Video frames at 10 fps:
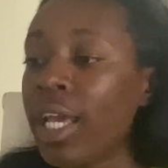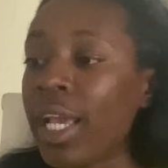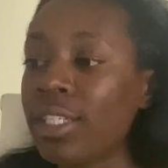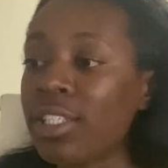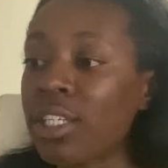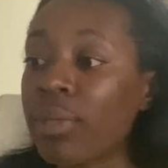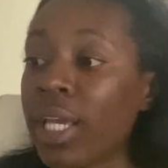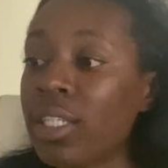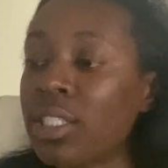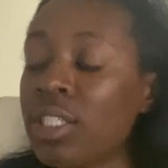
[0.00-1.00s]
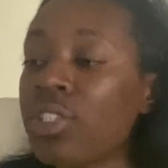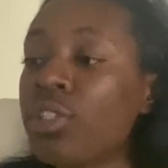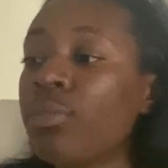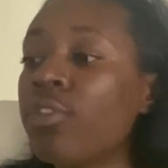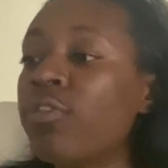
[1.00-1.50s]
In some cases, the
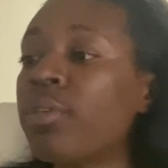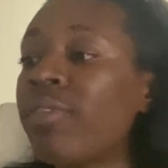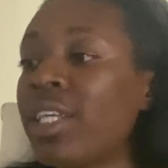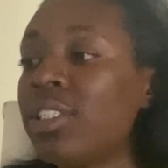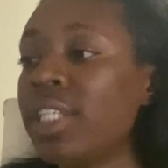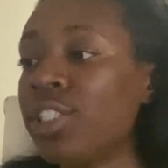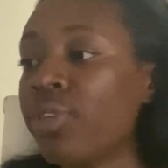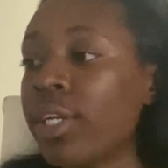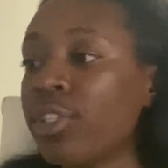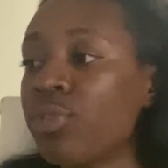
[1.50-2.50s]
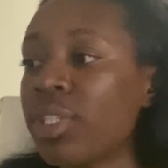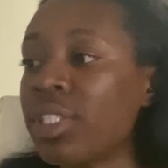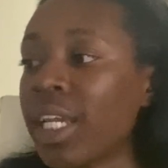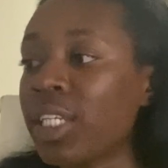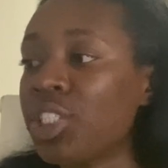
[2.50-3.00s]
move provides day traders with a
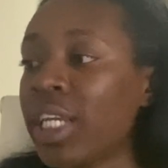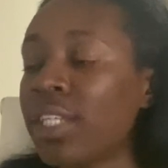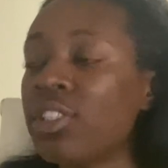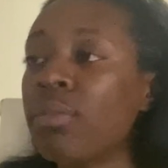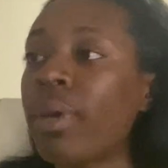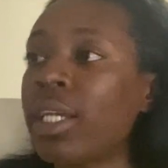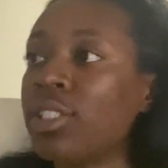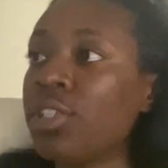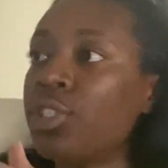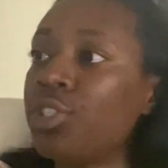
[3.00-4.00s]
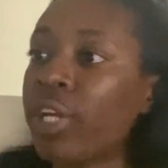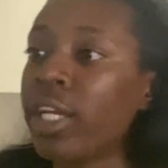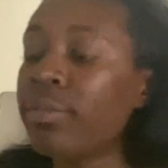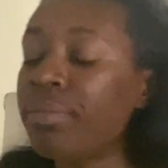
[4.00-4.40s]
second chance to buy into the trade.